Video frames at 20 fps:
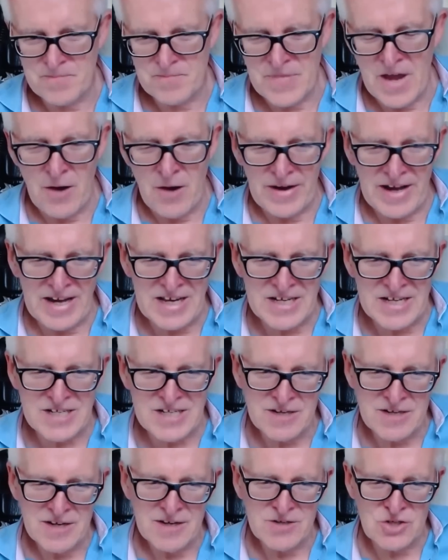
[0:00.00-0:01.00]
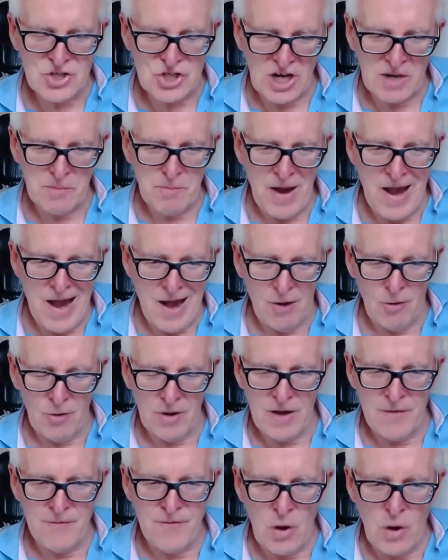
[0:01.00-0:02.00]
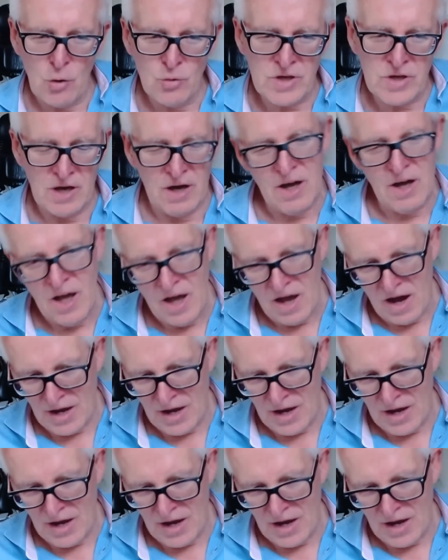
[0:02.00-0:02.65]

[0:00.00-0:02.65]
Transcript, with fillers: Now, is Jay Powell a Volcker?